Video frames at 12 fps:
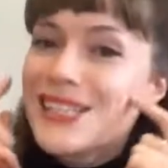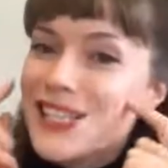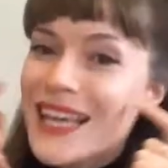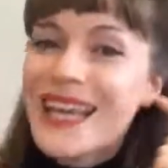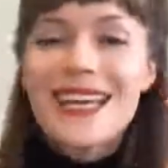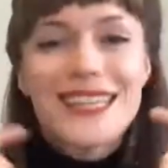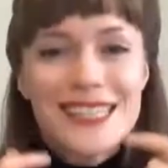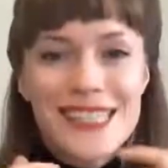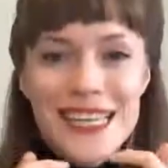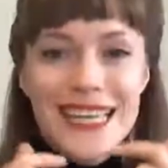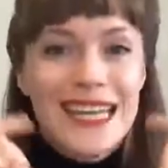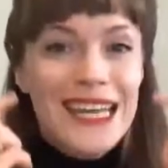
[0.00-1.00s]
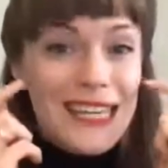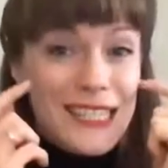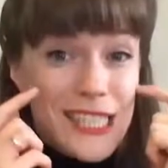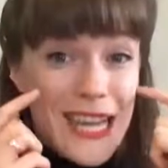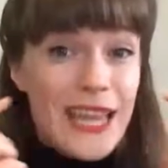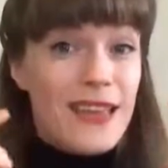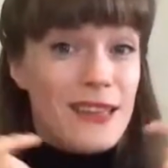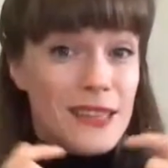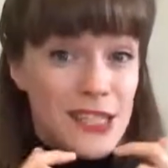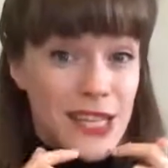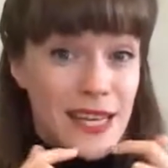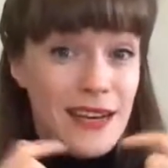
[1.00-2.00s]
Cheek, chin, cheek,
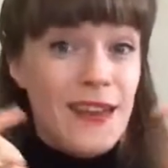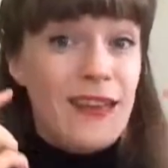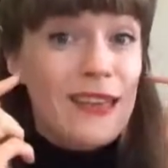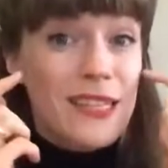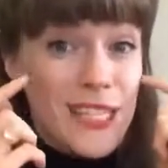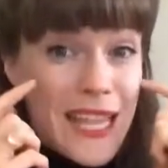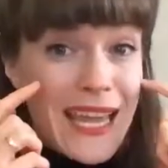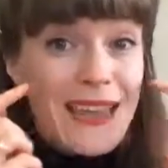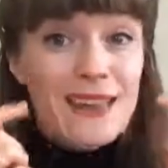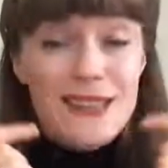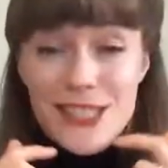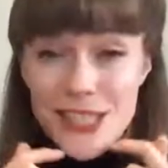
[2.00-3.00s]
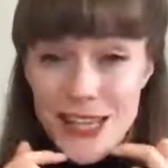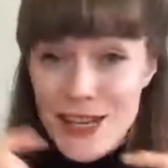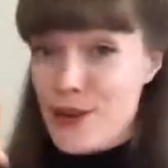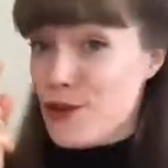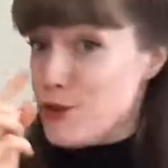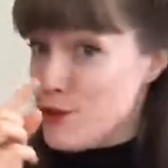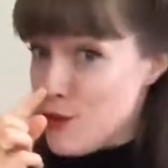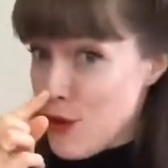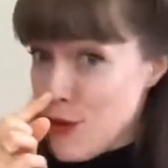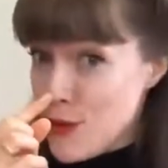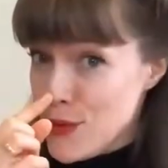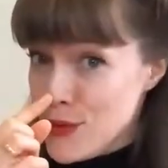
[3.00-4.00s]
chin, cheek, chin,
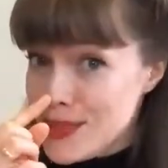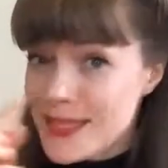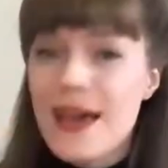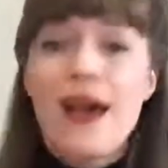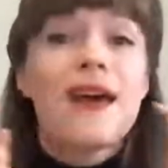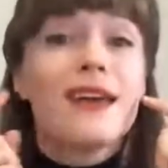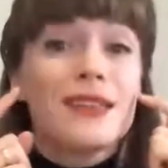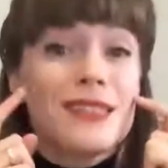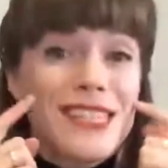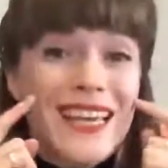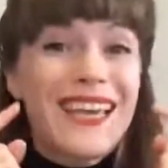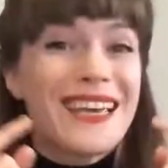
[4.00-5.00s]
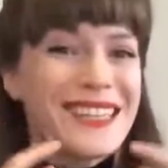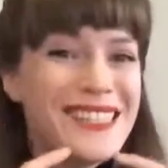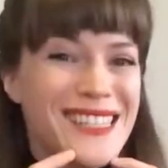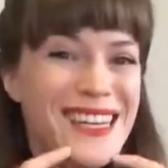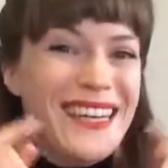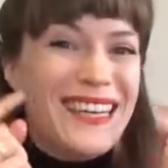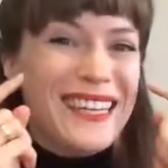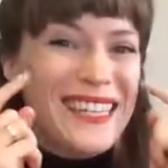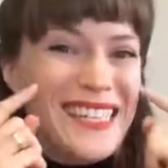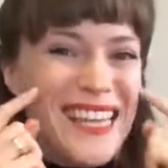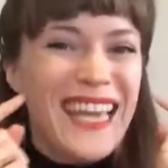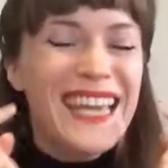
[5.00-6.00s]
nose. Cheek, chin,
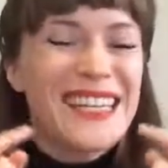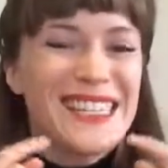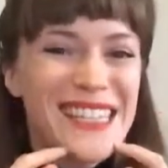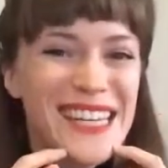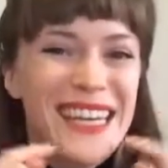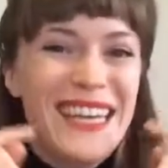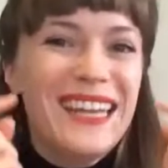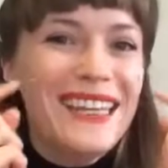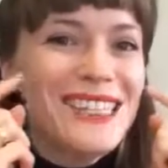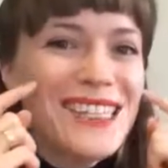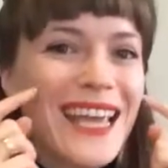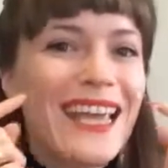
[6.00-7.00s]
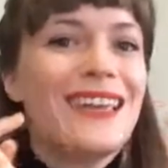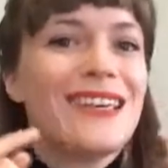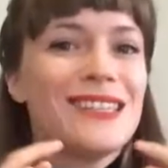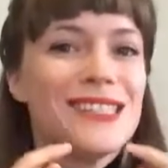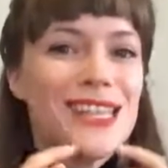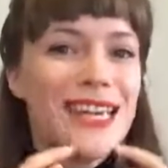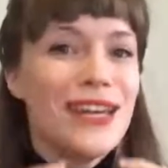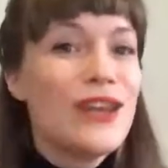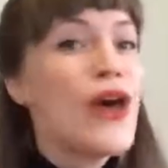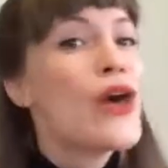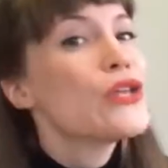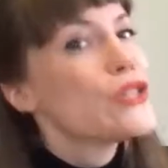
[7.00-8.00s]
cheek, chin, cheek, chin,
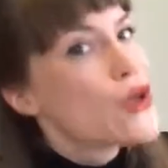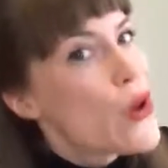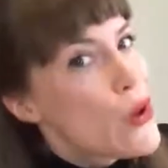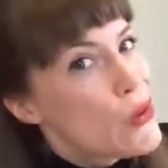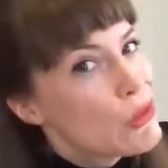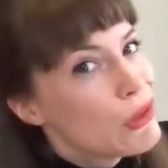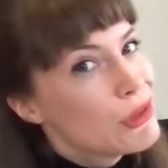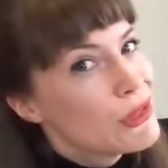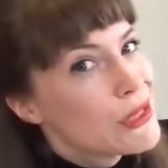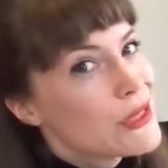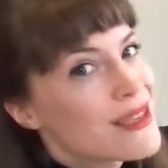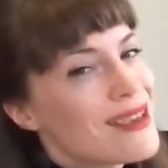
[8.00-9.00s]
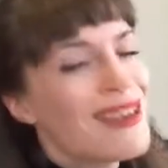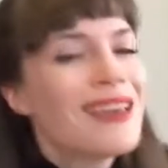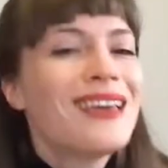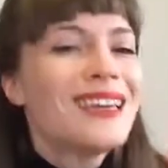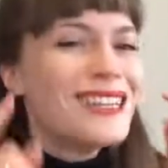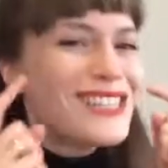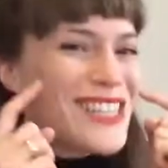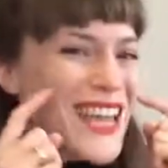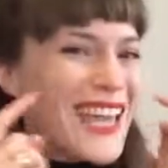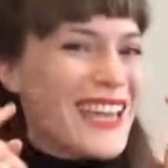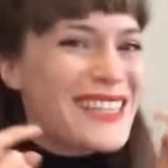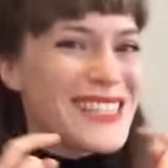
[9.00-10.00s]
toes.
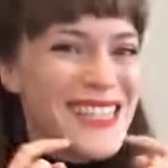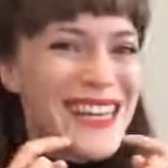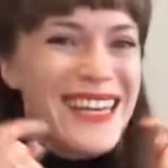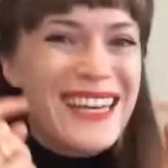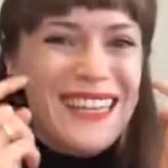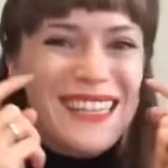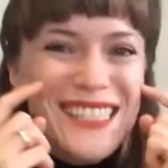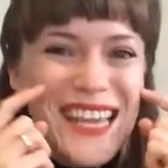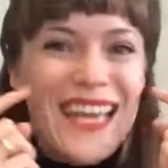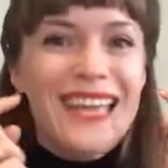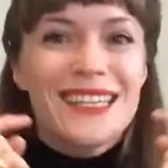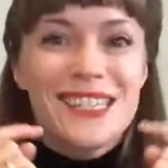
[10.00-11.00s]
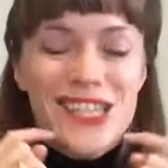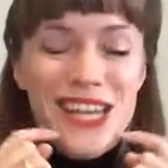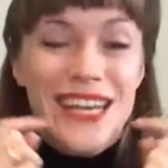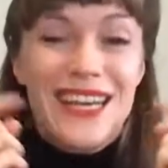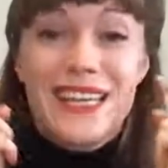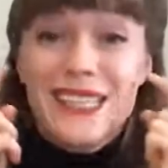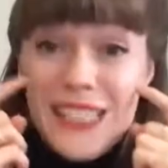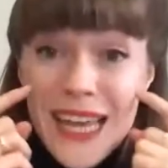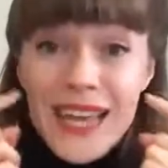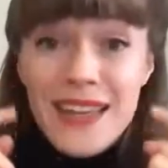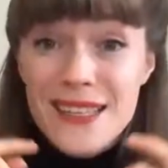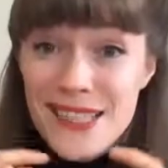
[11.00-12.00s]
Cheek, chin, cheek, chin,
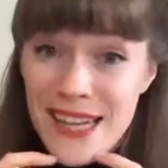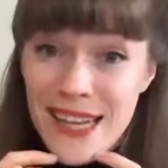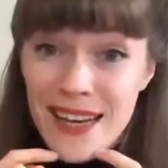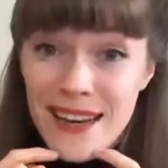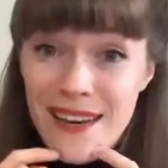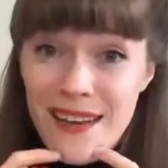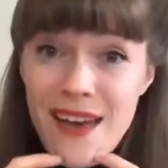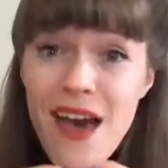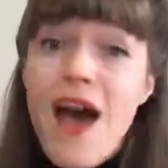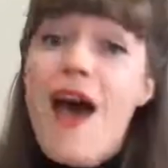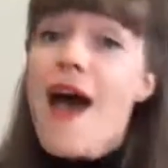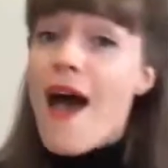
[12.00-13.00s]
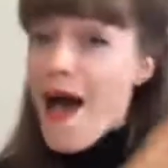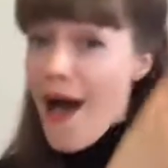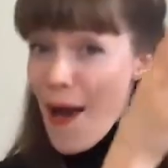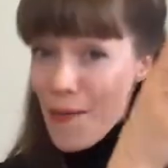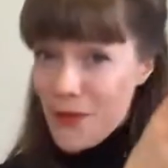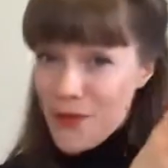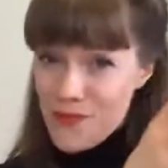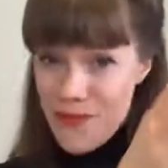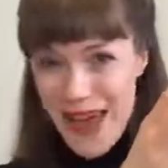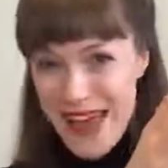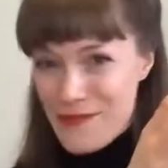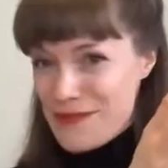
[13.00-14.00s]
cheek, chin. Up,
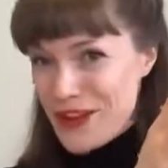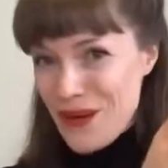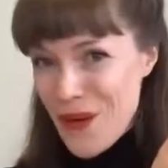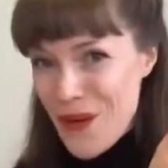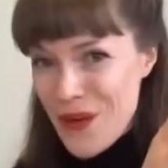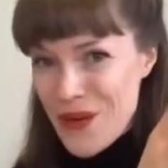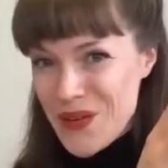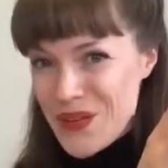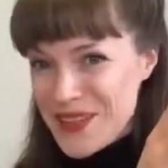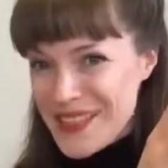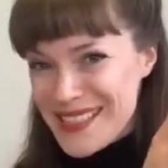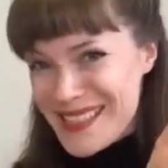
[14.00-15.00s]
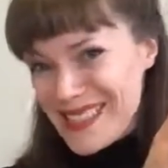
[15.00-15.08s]
baby goes.